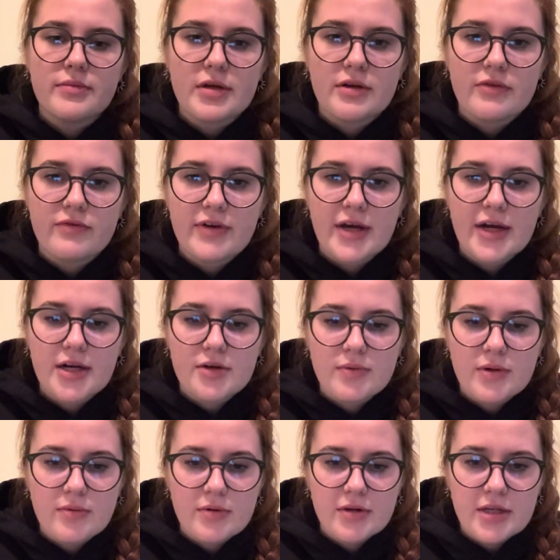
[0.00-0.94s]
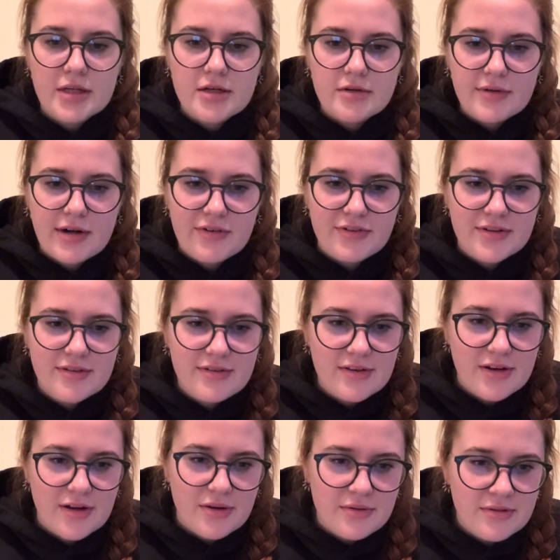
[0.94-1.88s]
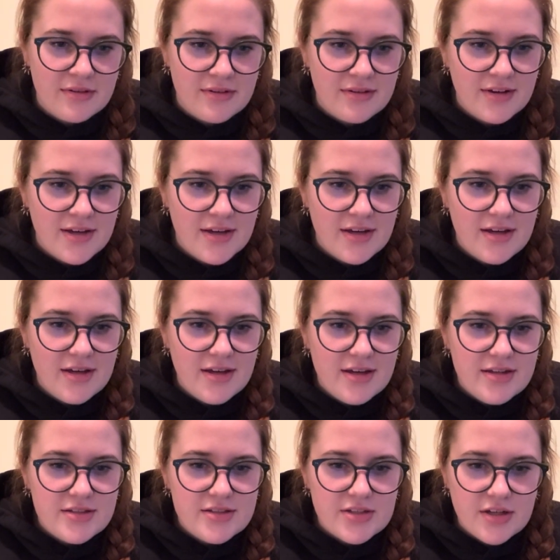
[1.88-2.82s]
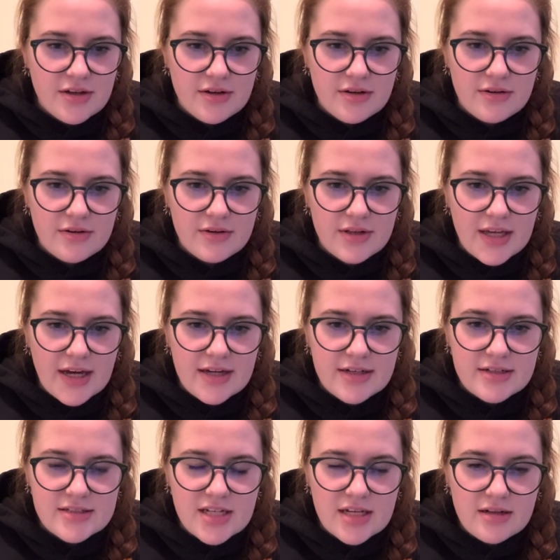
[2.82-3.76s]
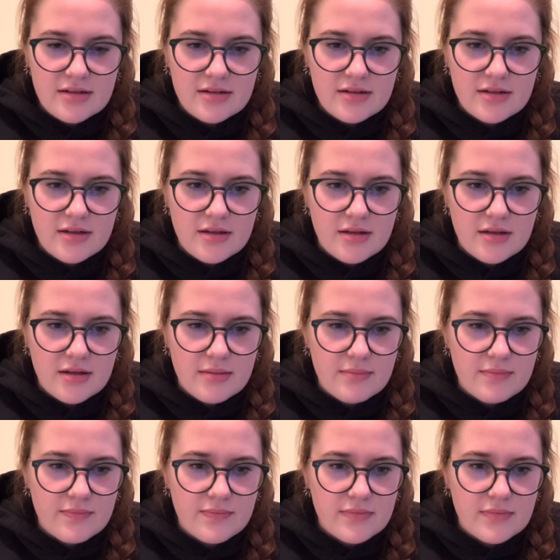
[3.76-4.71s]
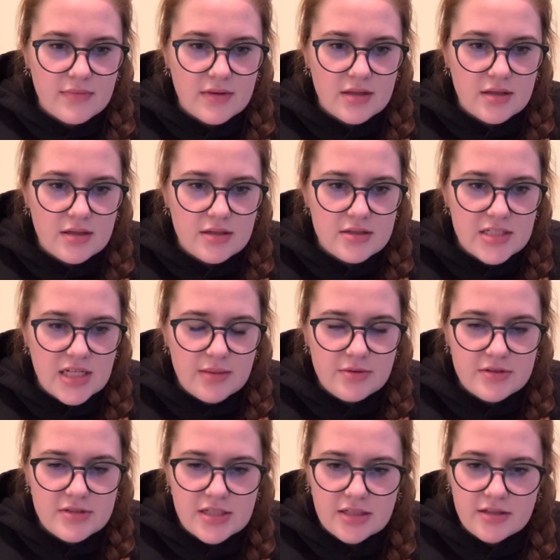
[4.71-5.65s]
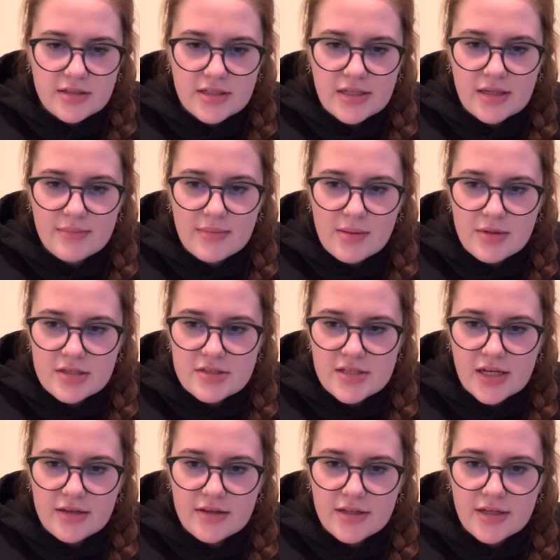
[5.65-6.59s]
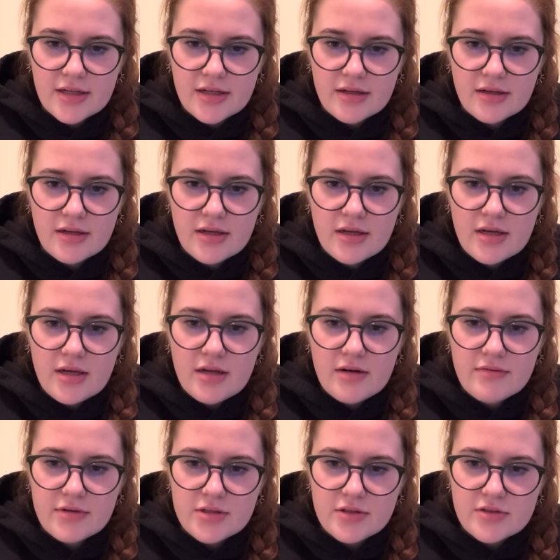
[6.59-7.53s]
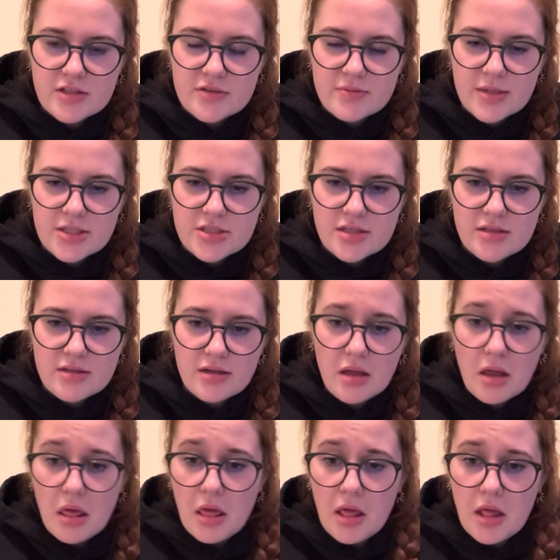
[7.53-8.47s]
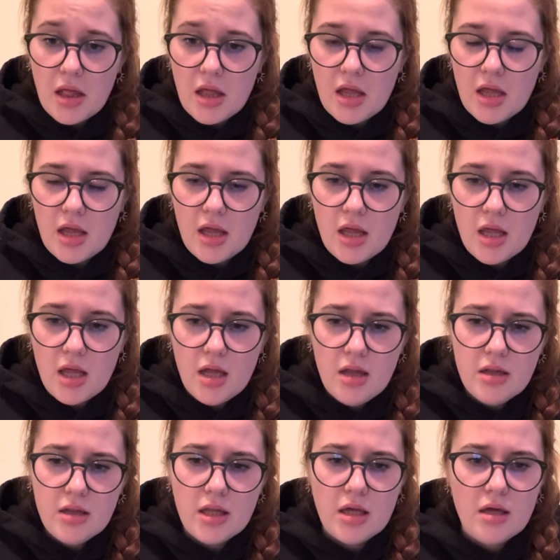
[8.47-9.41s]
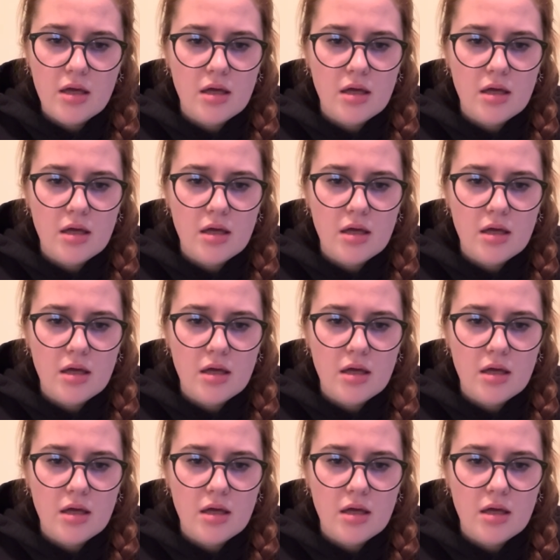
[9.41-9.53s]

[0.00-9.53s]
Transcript: In fact, we will need to reference the notes. So yeah, disabled signaling, membrane cycling, reduce expression. Hell yeah.